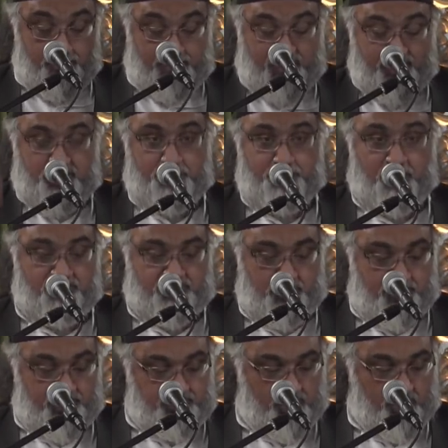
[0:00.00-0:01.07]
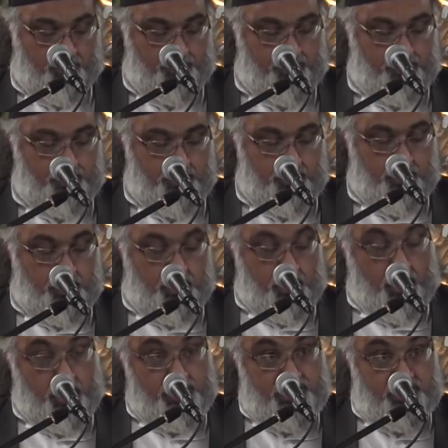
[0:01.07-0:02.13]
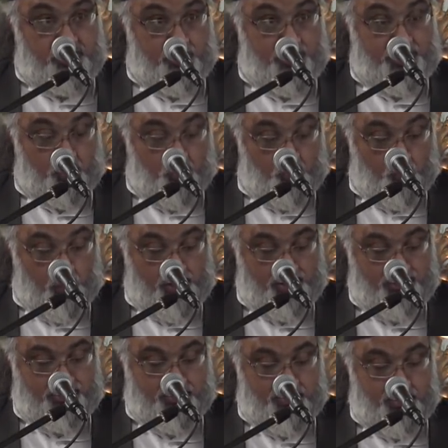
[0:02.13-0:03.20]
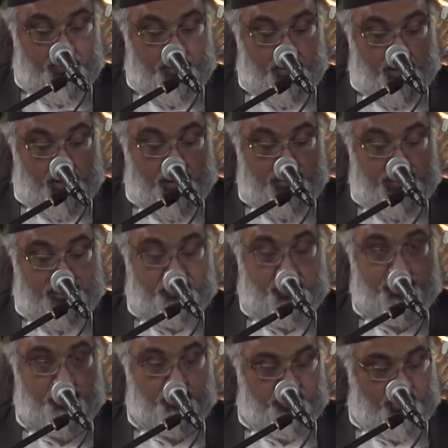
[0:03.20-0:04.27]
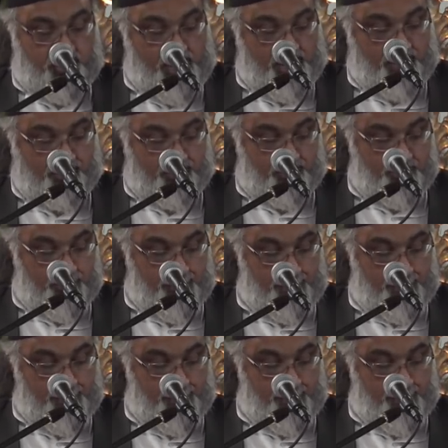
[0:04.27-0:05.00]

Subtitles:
big responsible job and needs to be done once and needs to be done correct.